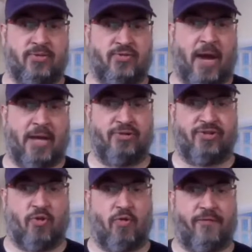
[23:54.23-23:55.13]
try to
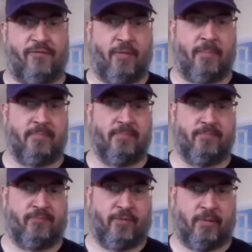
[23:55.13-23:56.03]
score from
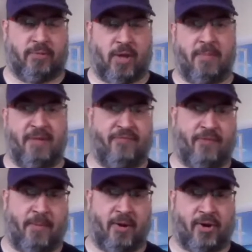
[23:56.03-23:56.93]
coming
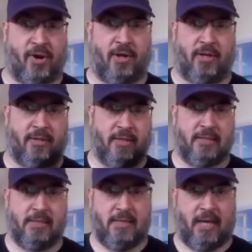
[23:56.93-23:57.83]
from a curl
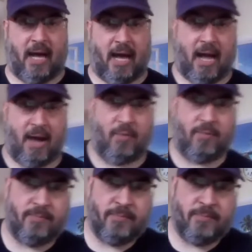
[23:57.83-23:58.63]
uh,